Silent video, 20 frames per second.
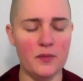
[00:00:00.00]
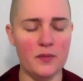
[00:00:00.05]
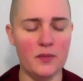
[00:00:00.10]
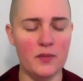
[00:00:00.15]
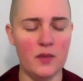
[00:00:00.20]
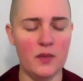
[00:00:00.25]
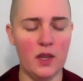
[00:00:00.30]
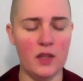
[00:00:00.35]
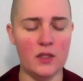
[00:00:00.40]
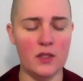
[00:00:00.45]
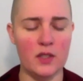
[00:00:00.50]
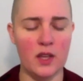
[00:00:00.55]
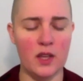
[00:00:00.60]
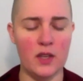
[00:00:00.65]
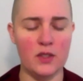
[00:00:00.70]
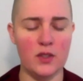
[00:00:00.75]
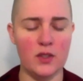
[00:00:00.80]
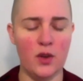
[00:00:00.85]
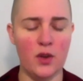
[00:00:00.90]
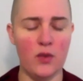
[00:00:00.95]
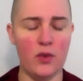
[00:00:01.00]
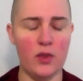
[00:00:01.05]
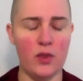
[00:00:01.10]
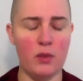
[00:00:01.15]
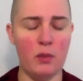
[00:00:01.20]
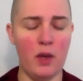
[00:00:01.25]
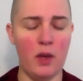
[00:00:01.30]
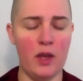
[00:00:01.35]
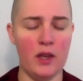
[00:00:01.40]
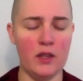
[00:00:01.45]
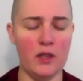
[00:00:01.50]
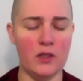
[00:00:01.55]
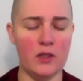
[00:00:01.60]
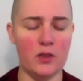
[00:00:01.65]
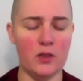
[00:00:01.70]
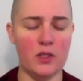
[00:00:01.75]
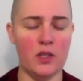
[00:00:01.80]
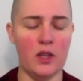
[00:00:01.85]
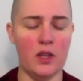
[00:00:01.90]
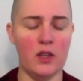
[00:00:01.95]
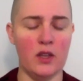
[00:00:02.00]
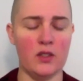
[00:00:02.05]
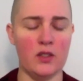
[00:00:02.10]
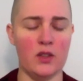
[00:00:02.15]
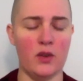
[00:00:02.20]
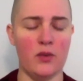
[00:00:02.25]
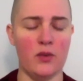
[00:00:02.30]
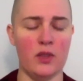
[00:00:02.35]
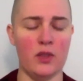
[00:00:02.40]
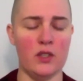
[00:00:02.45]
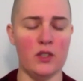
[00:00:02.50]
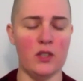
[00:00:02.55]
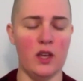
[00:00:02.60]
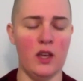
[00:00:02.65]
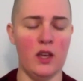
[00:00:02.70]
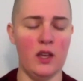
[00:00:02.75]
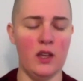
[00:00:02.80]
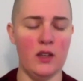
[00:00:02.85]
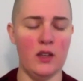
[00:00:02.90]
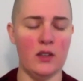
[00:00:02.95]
and takes over the mind or takes over the day.